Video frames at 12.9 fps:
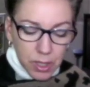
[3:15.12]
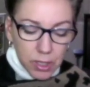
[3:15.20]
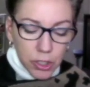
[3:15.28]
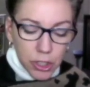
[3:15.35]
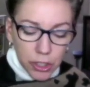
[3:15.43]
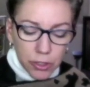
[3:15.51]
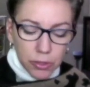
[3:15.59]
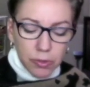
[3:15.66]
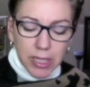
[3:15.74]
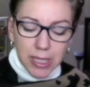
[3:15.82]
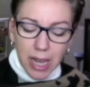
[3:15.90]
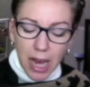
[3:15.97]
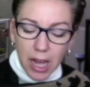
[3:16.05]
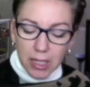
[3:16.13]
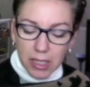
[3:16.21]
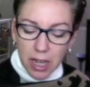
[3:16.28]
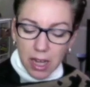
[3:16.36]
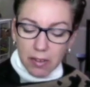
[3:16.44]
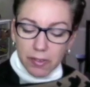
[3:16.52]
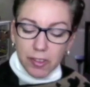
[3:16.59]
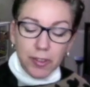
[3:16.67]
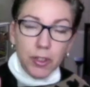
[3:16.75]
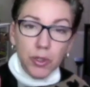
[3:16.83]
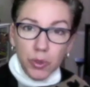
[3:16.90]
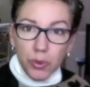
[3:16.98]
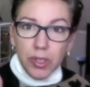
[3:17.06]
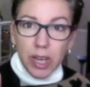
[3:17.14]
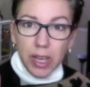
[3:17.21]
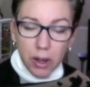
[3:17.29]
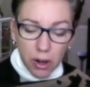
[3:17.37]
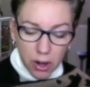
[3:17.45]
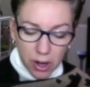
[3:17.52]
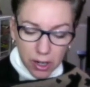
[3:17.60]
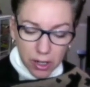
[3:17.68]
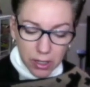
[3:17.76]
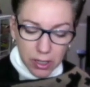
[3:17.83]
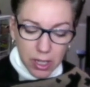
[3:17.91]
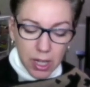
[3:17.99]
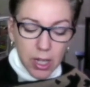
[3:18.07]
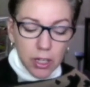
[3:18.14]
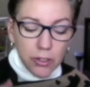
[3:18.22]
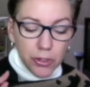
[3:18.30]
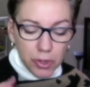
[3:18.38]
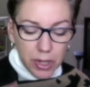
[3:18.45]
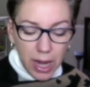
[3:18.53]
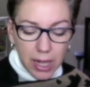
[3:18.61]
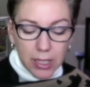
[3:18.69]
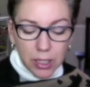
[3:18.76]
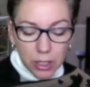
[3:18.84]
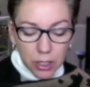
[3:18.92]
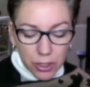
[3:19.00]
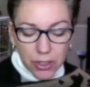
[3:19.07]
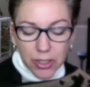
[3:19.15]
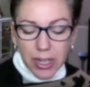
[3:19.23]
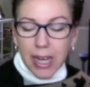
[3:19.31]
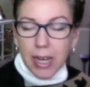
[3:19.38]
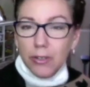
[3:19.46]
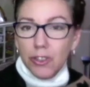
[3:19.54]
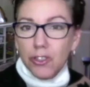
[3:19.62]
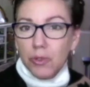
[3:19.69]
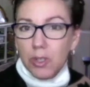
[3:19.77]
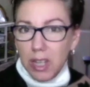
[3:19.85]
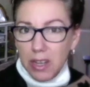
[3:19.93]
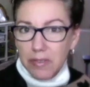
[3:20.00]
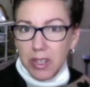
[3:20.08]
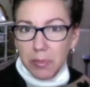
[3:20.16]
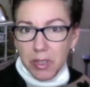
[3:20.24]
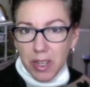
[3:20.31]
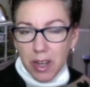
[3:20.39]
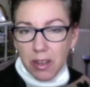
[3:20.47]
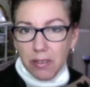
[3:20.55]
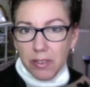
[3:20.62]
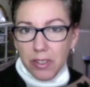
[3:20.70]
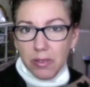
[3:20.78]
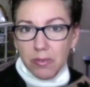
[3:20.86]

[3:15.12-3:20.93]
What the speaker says: Children not loved for who they are do not learn how to love themselves.